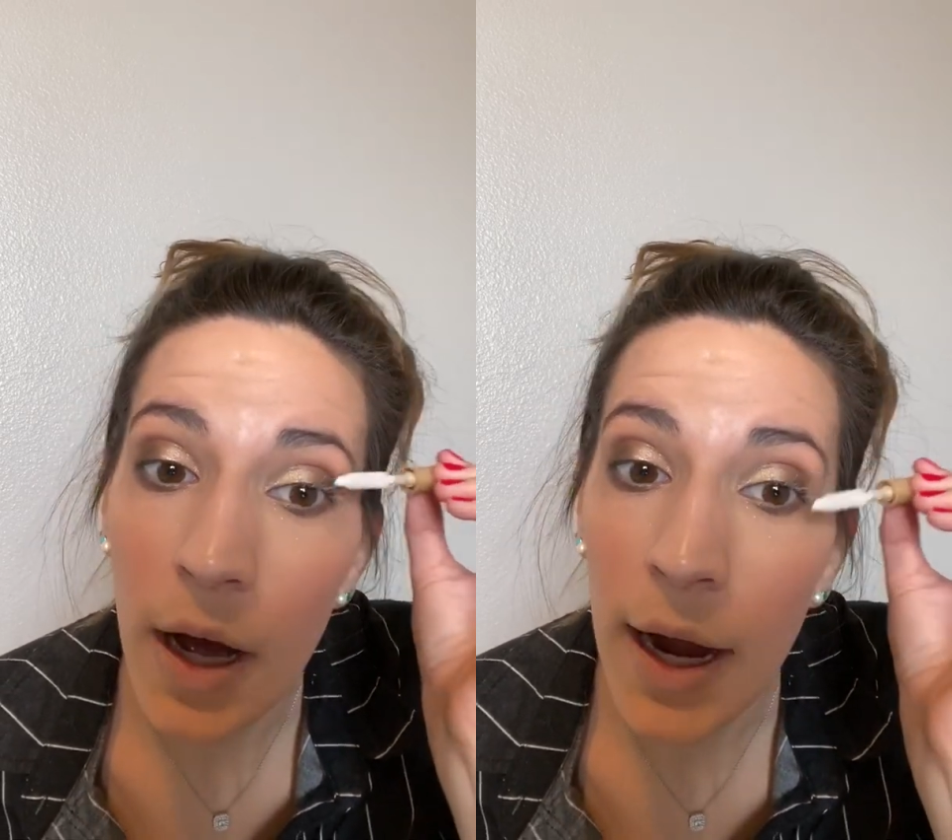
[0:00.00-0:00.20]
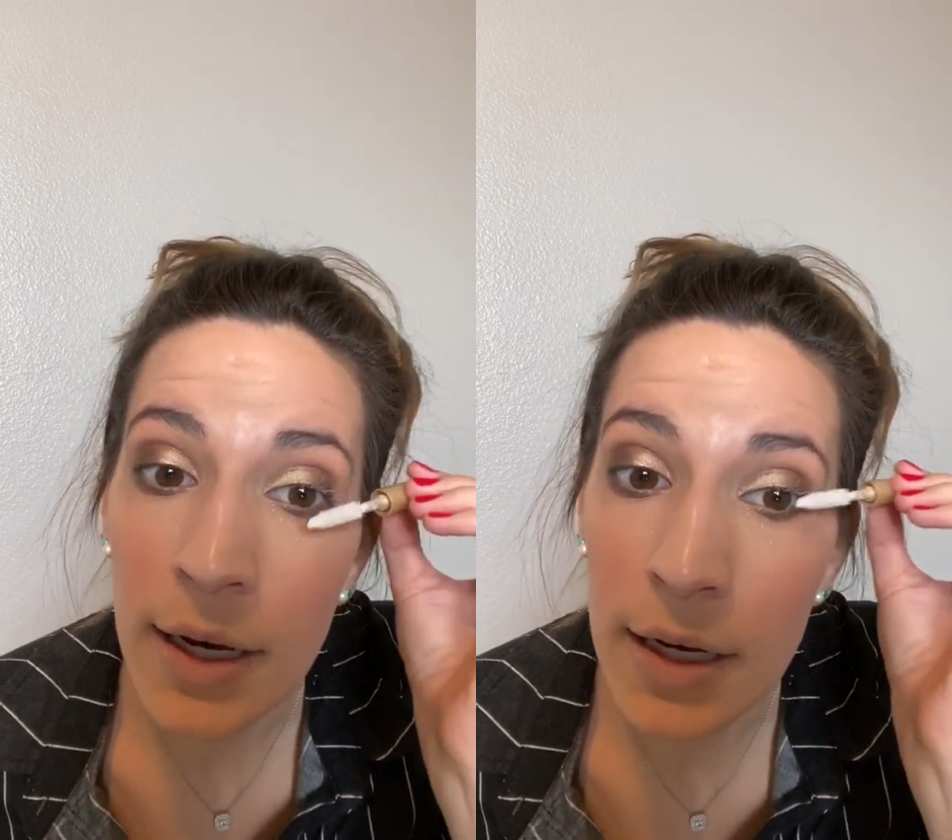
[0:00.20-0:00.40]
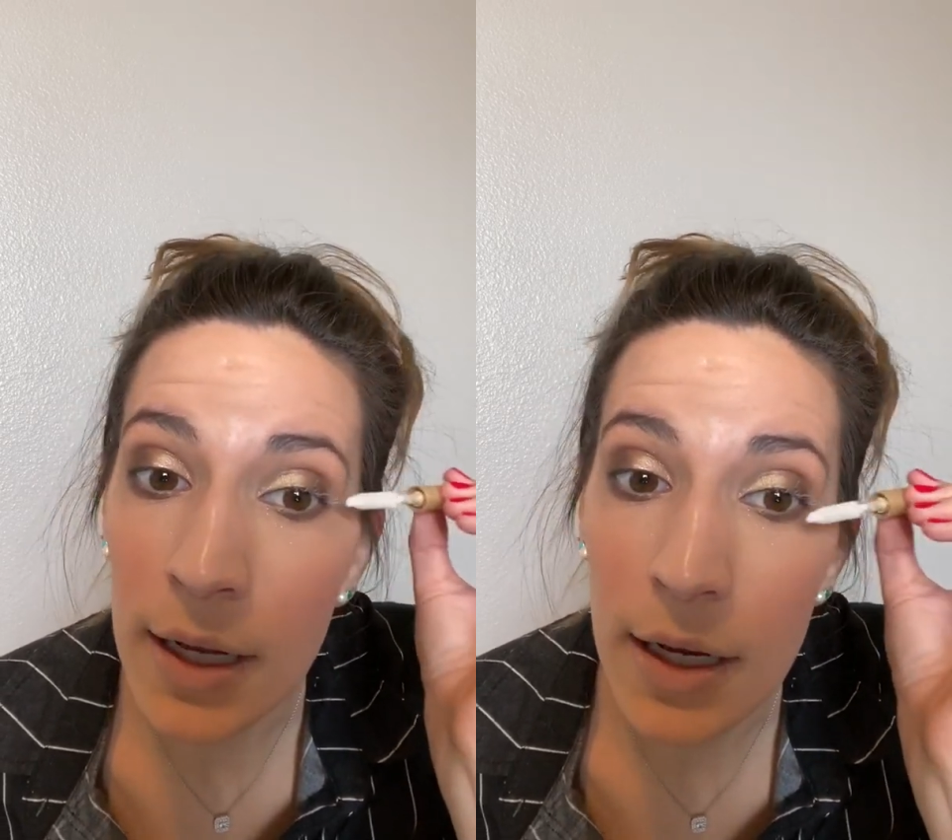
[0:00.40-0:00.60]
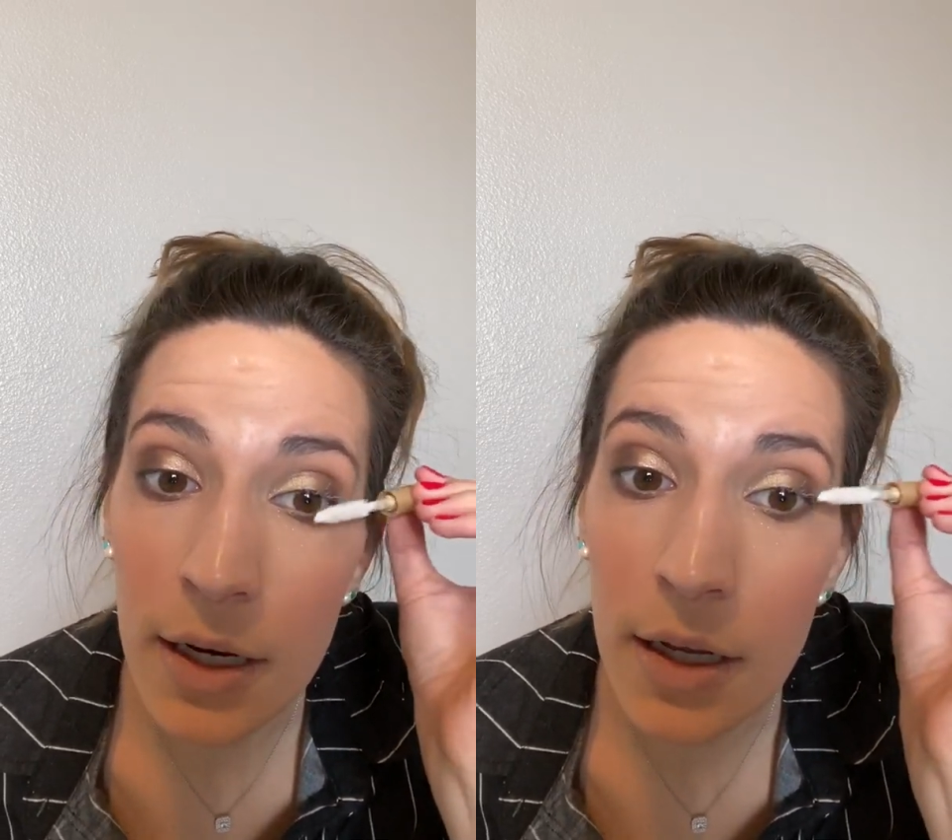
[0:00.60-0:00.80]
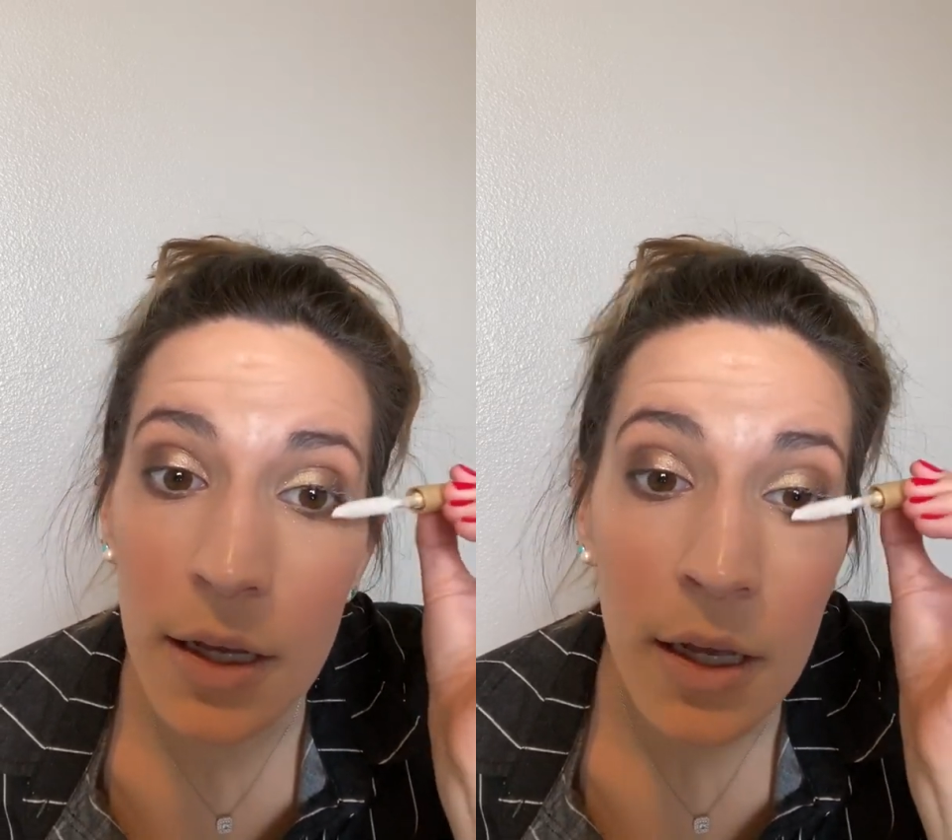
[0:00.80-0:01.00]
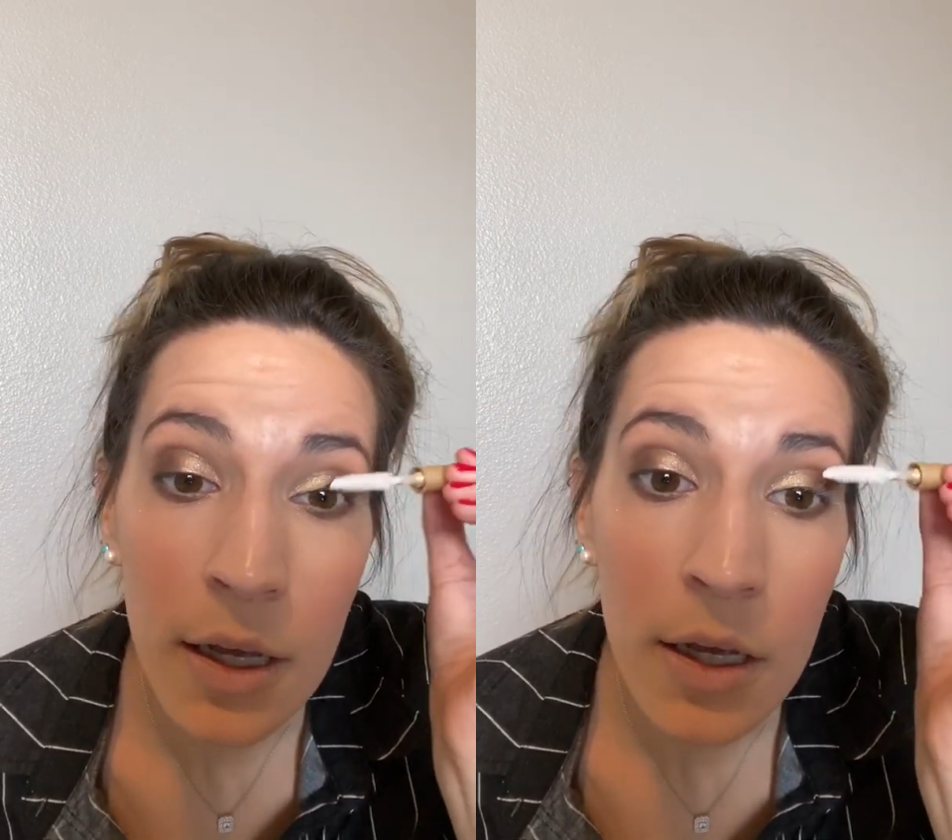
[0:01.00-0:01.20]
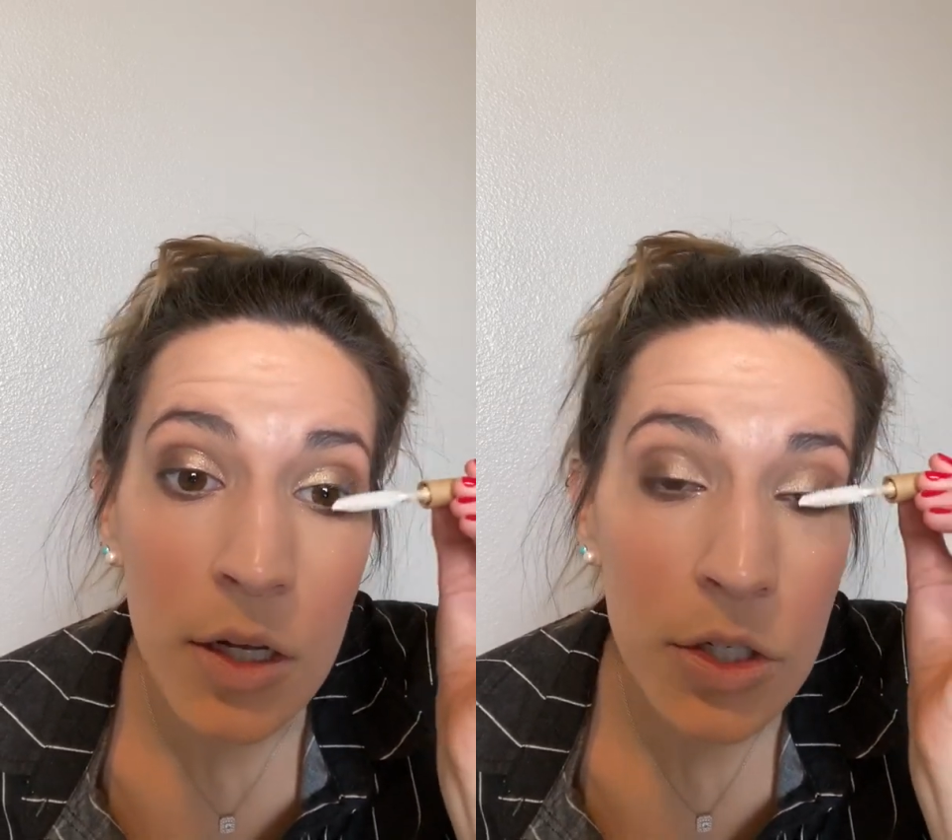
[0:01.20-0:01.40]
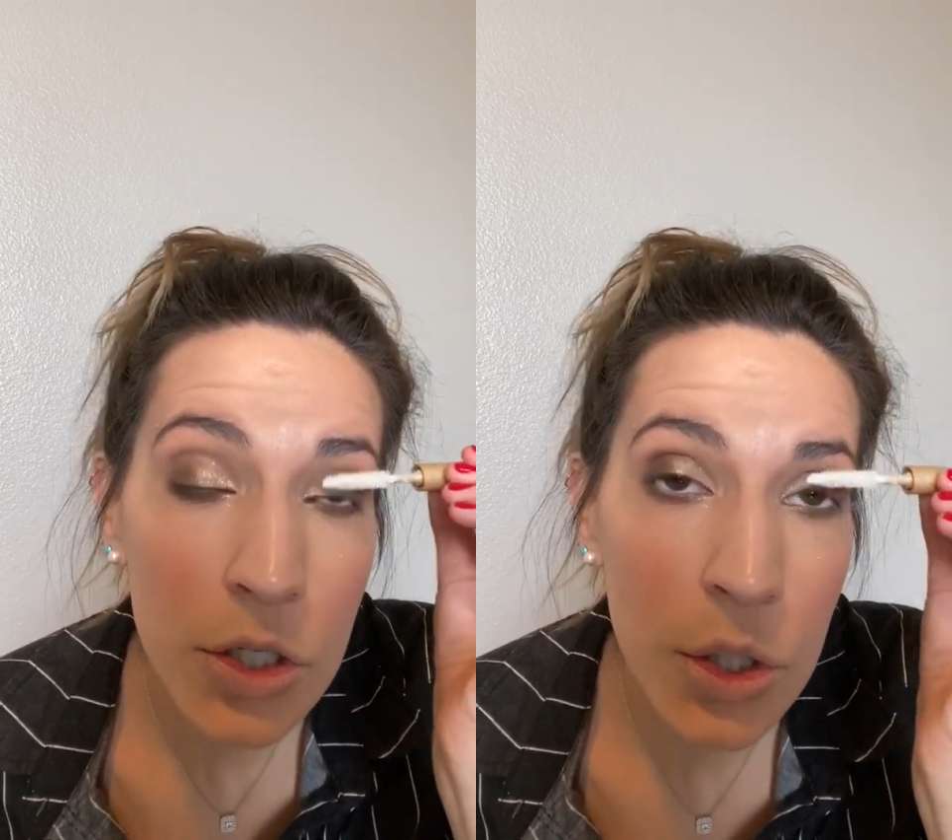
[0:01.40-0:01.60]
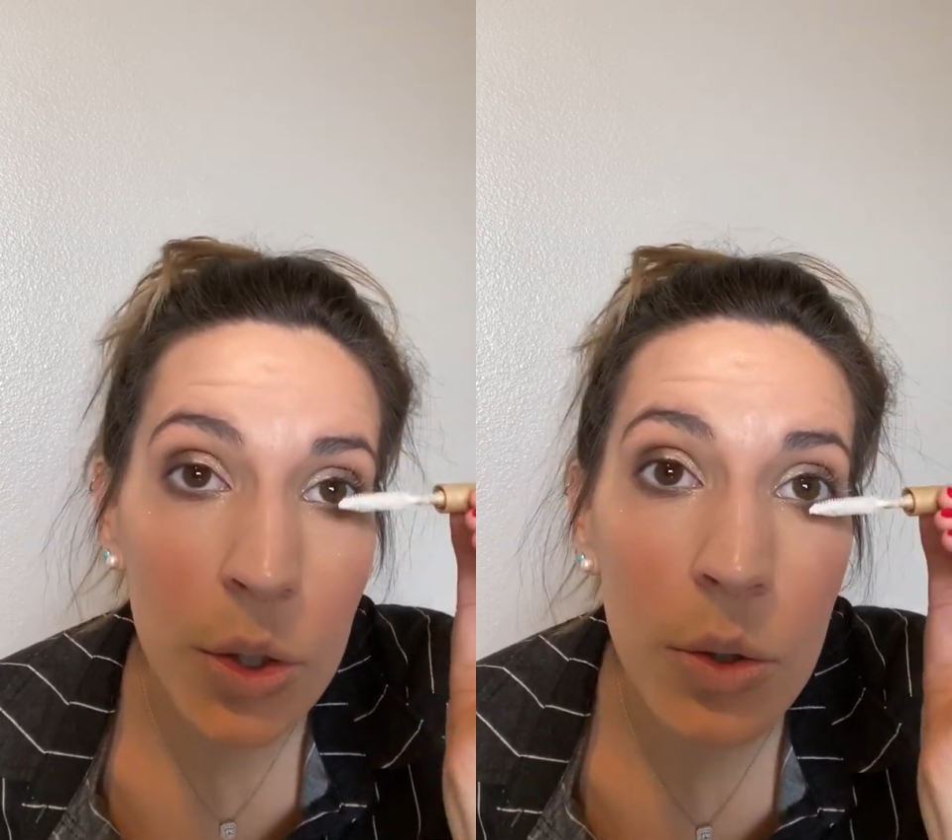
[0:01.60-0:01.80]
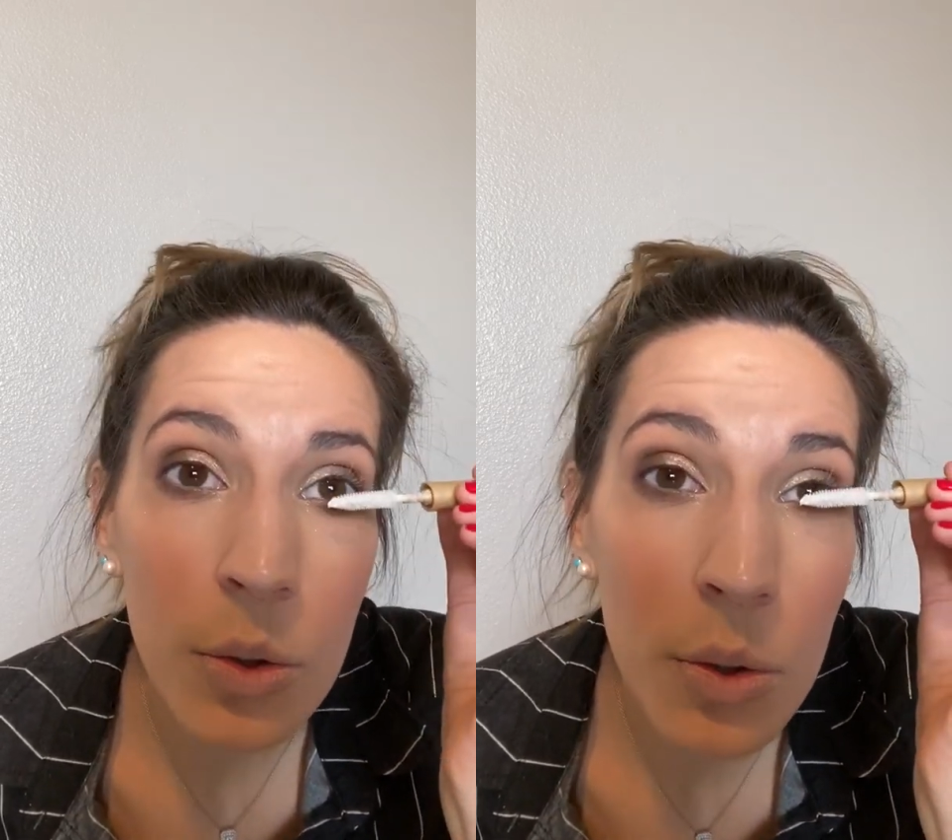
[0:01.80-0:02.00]
I need
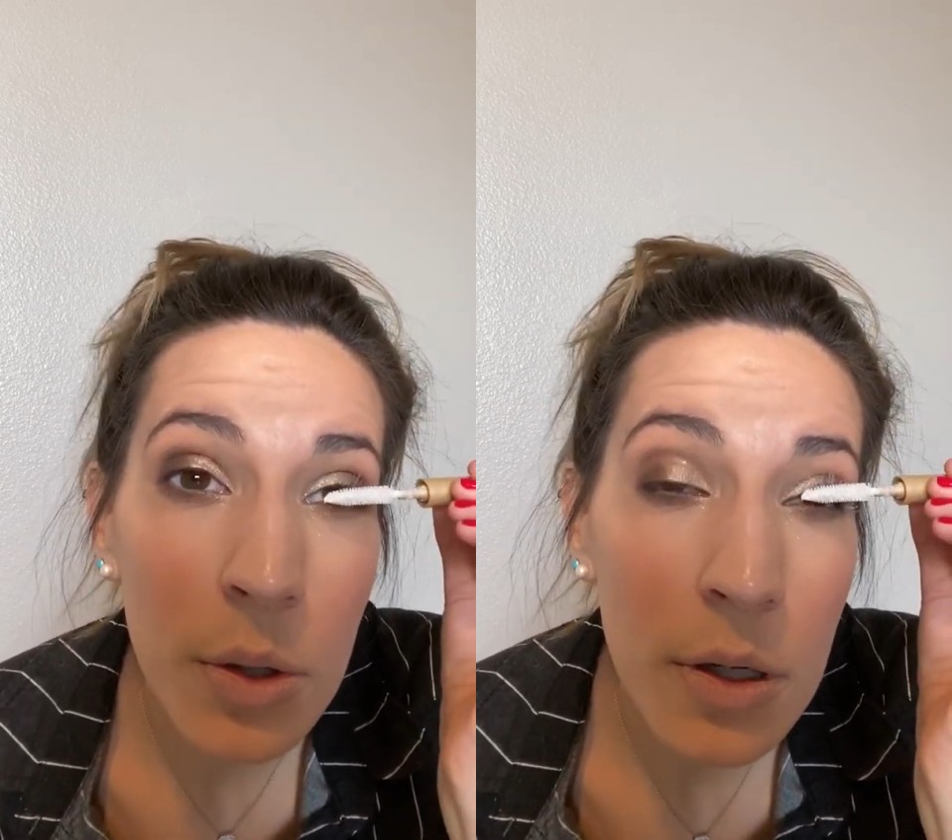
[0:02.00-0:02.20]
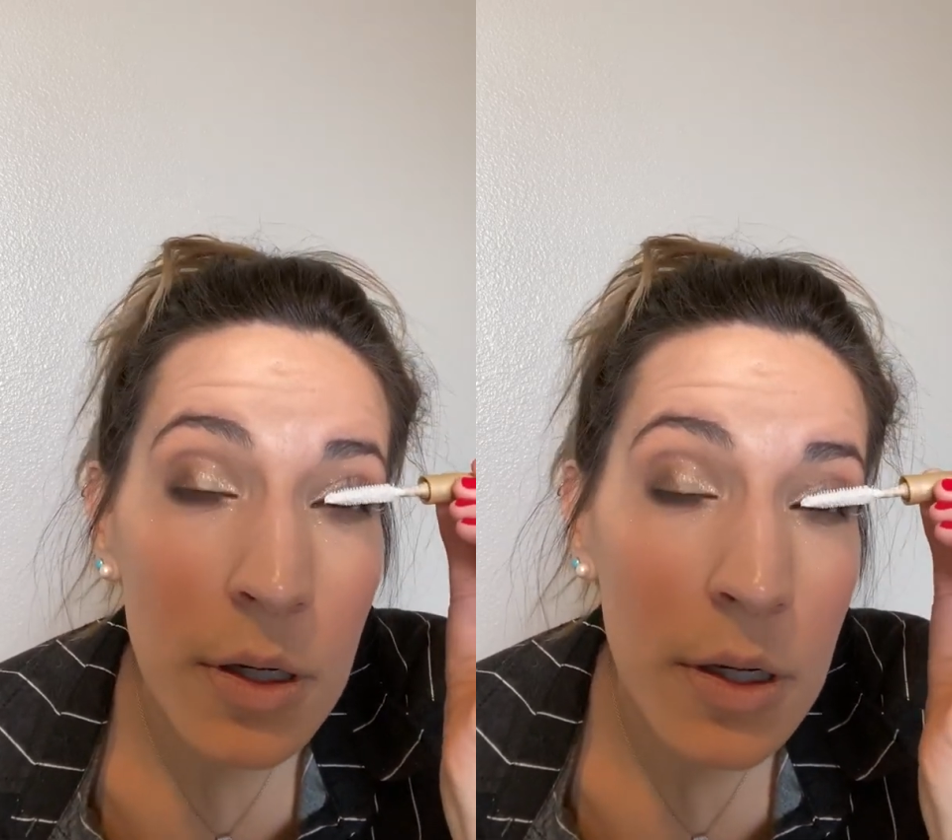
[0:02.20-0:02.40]
to